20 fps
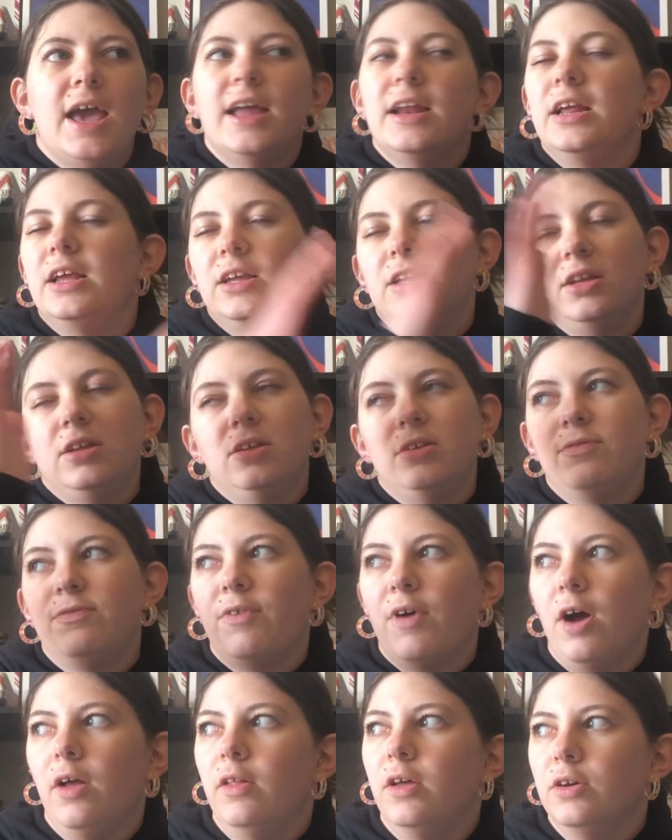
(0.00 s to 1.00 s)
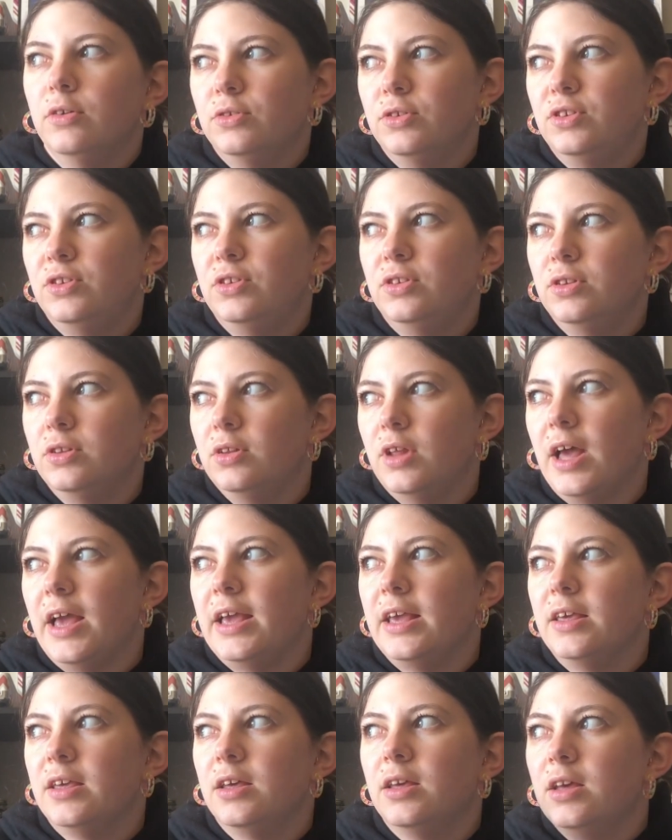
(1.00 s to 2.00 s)
and it follows
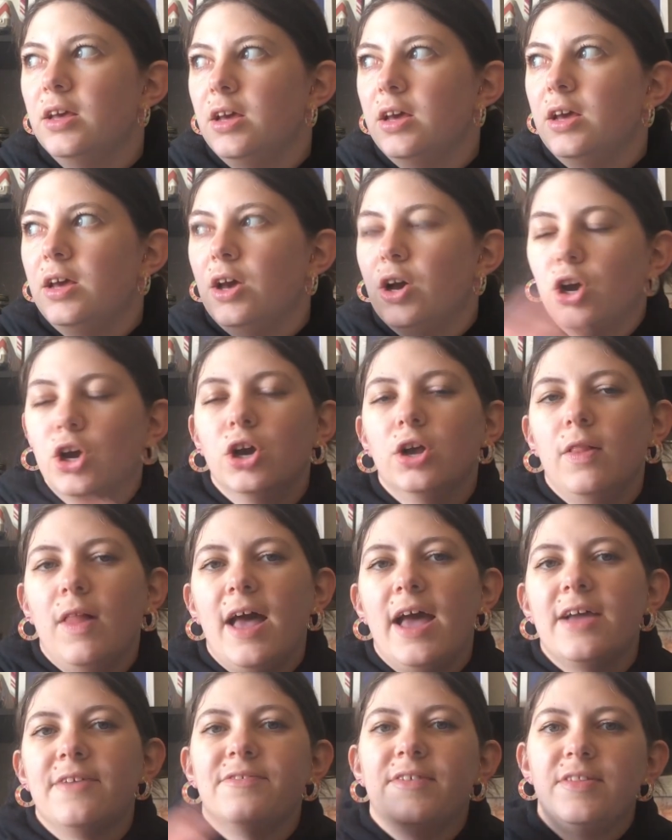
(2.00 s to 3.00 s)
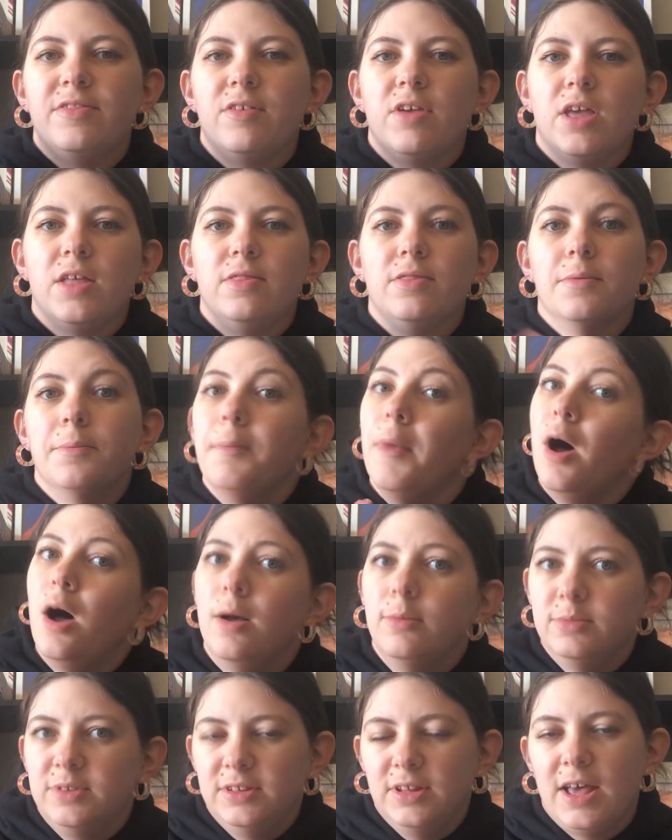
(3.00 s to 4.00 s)
her life and then the
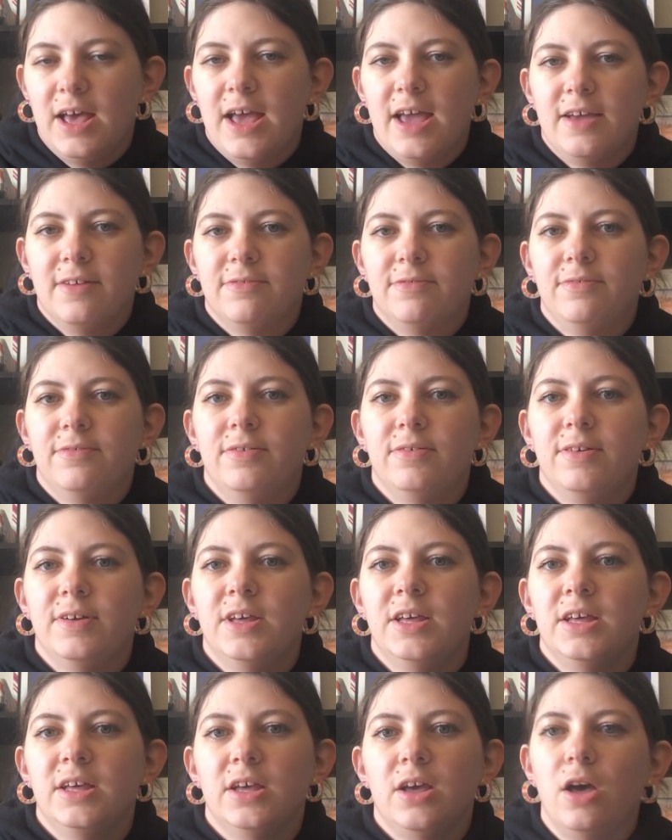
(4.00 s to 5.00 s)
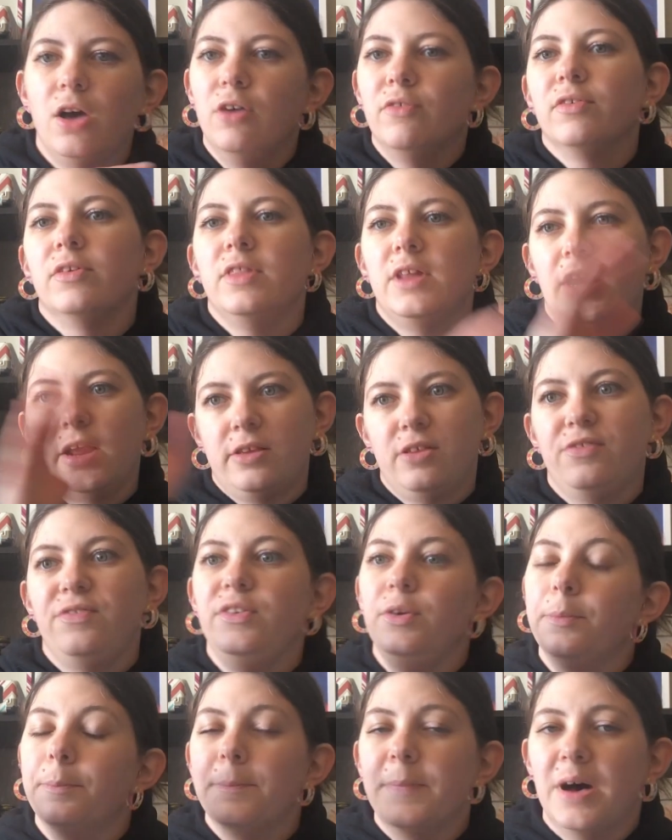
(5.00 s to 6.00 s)
mom's life over the next
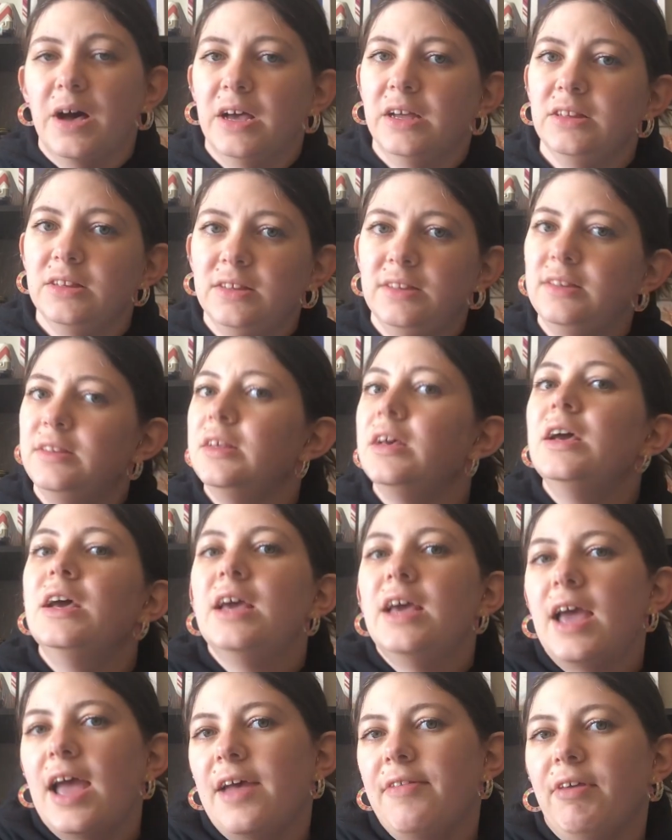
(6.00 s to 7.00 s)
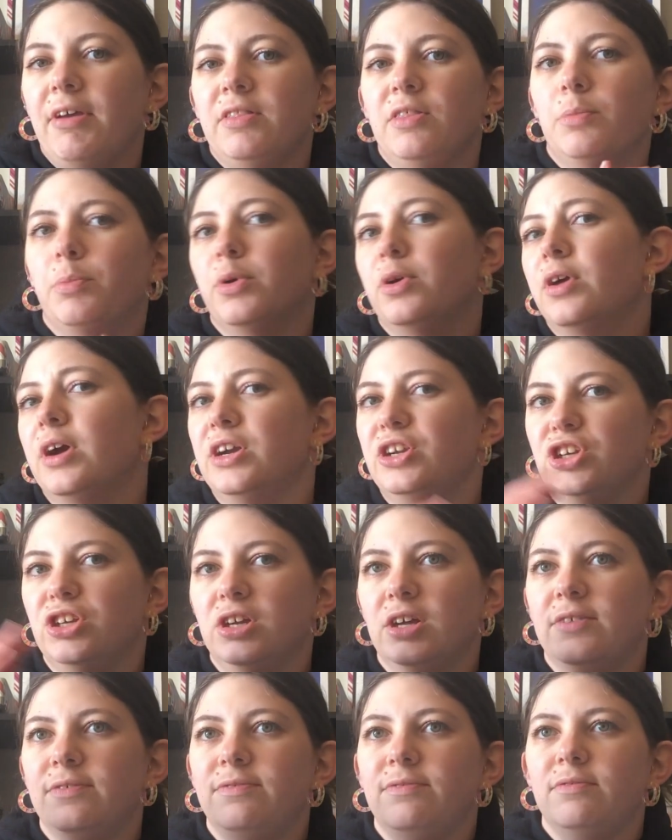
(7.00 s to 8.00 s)
few months, and the progression
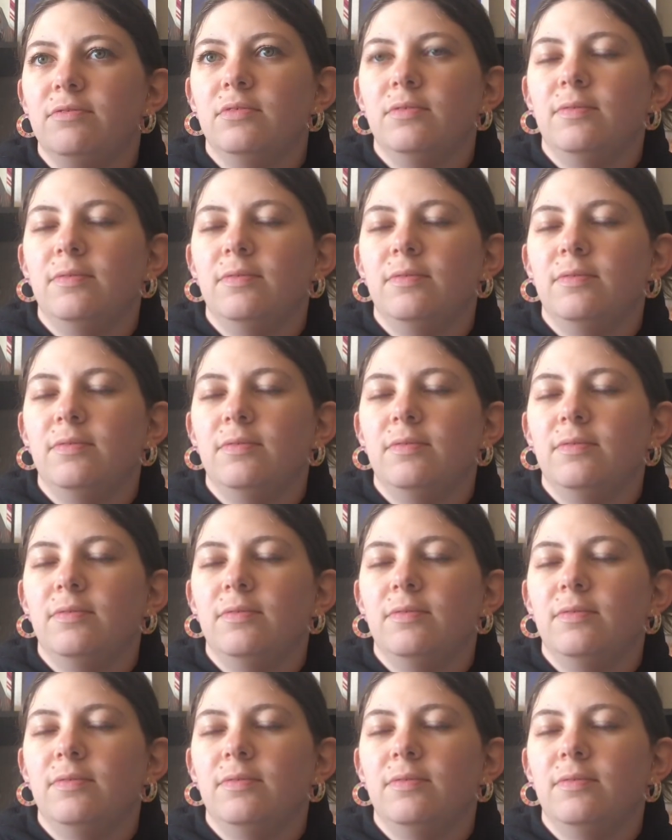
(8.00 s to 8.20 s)
of